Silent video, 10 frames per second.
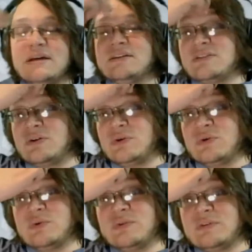
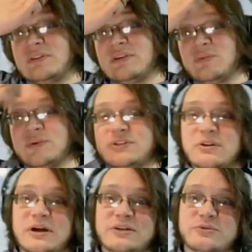So the original
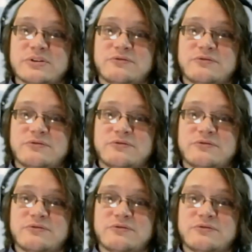entourage